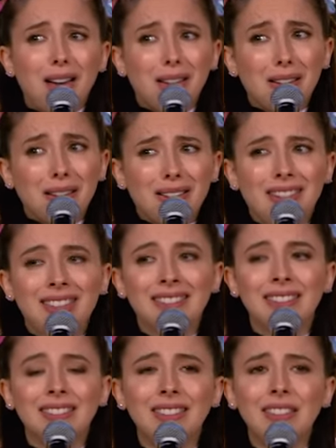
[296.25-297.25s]

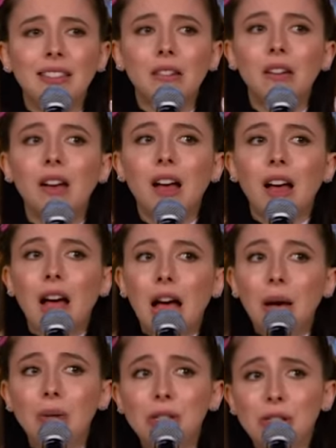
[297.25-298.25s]

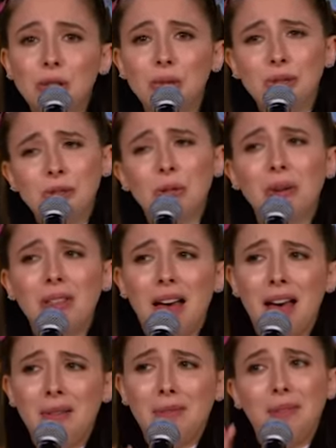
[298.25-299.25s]
I wish you would have told me
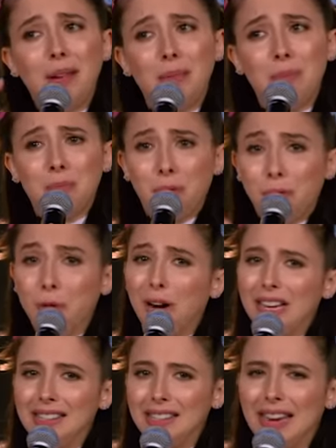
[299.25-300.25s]
that like before
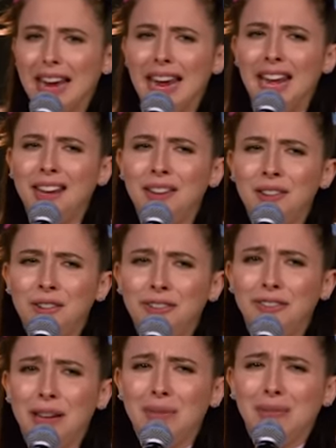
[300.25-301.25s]
I said I hated
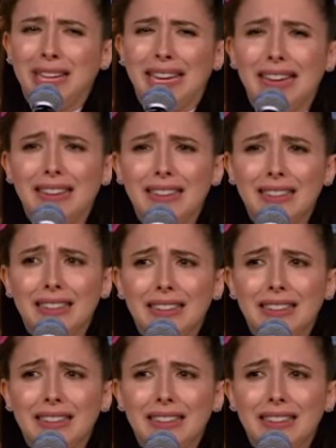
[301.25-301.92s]
your family.